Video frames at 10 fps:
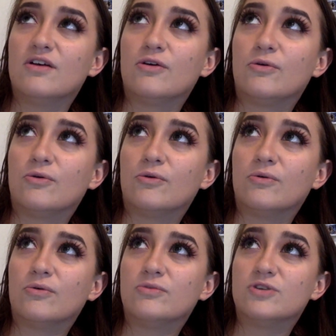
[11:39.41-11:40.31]

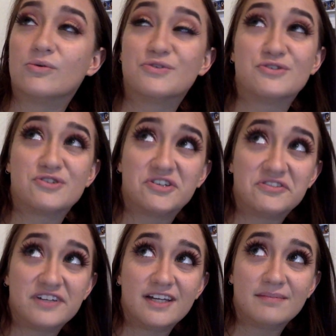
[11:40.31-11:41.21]
who don't deserve
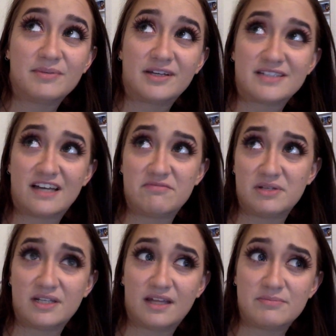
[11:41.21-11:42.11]
it because I've
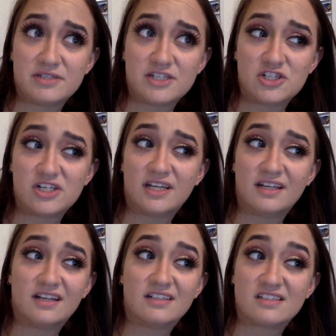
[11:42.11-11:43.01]
been in that position
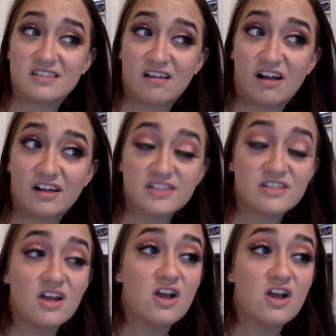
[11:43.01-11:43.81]
and it sucks.